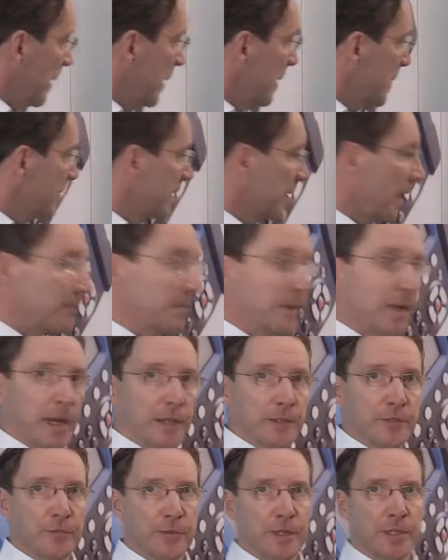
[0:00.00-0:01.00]
In some
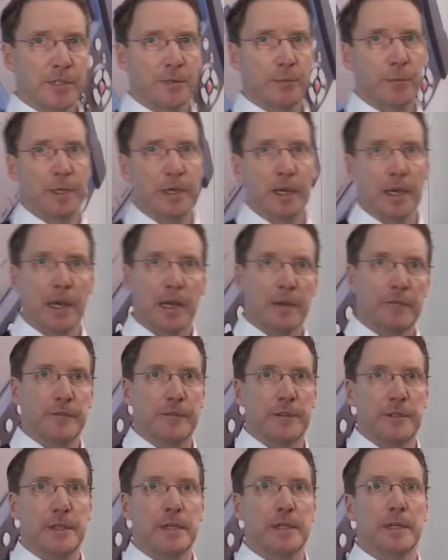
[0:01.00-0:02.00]
countries we have
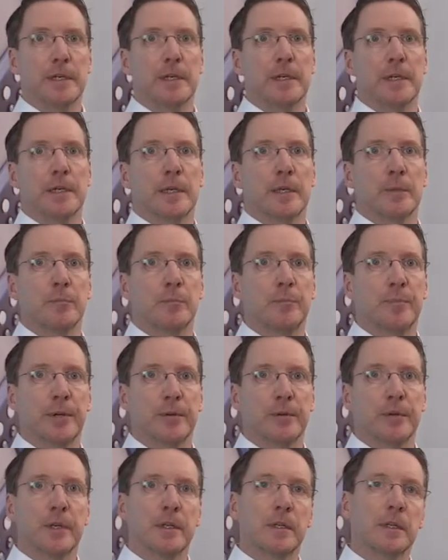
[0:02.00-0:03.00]
the
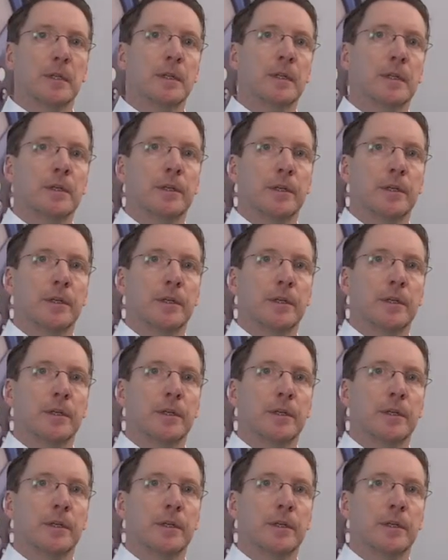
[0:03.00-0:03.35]
imperial